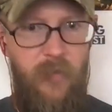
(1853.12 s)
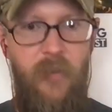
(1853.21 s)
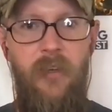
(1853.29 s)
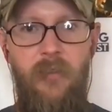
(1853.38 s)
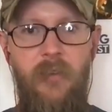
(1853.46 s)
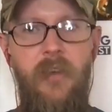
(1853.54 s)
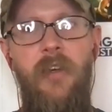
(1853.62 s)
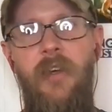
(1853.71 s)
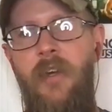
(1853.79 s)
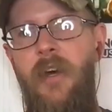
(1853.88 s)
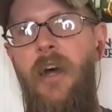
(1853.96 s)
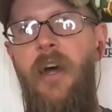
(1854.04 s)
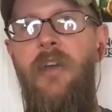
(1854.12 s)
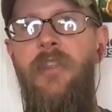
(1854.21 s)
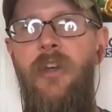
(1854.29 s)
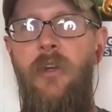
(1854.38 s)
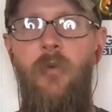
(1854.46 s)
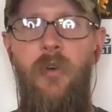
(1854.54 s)
And then I
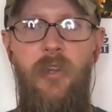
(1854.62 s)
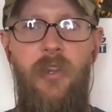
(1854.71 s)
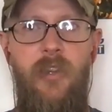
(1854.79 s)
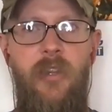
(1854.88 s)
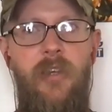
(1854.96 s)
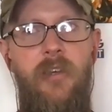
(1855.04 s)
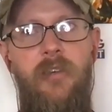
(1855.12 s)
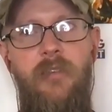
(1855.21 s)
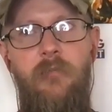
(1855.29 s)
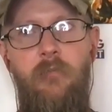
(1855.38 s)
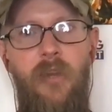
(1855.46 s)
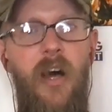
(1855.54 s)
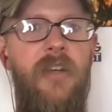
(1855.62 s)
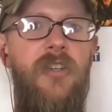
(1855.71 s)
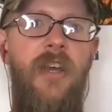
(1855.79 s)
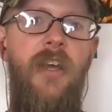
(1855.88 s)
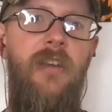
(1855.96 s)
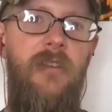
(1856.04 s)
think with
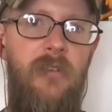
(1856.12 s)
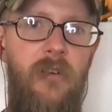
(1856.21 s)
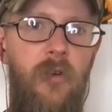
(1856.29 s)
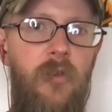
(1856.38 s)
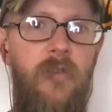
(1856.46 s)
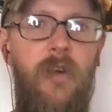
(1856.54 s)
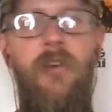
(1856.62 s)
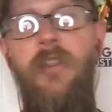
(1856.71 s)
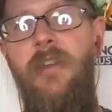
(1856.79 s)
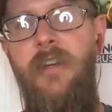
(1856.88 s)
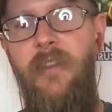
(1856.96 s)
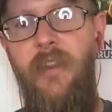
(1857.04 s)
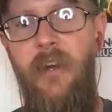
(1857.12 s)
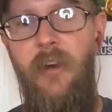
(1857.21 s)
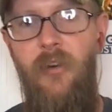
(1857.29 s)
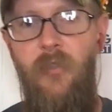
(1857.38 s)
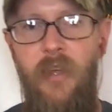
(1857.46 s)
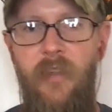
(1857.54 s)
blockchain and the growth of everything
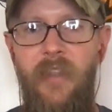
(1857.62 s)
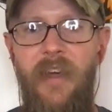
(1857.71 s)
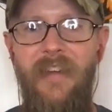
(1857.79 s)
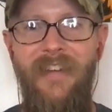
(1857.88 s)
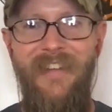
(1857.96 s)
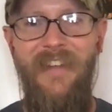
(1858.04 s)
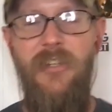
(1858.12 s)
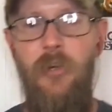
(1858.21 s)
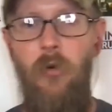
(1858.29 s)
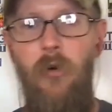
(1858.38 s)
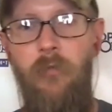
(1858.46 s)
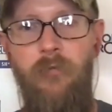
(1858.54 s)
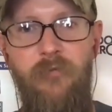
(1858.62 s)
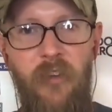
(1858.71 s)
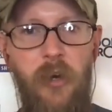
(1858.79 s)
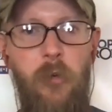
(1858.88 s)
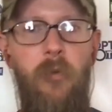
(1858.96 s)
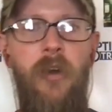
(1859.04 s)
there, that digital
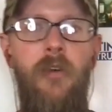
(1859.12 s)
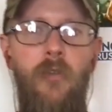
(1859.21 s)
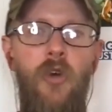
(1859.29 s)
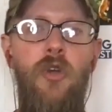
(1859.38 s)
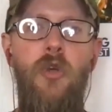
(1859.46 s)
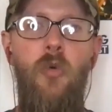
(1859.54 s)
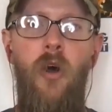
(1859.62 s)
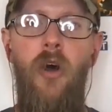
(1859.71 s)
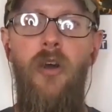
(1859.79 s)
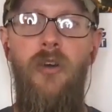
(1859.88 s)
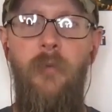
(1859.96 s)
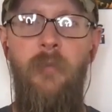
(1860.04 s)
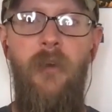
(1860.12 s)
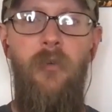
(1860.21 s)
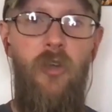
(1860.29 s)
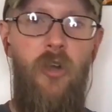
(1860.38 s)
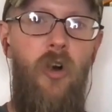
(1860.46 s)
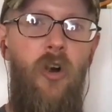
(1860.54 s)
fingerprint of who you are and being
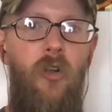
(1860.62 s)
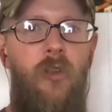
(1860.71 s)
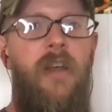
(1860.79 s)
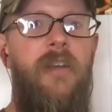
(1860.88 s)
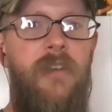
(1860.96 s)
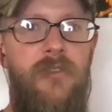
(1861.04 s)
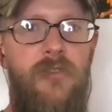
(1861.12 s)
able to call that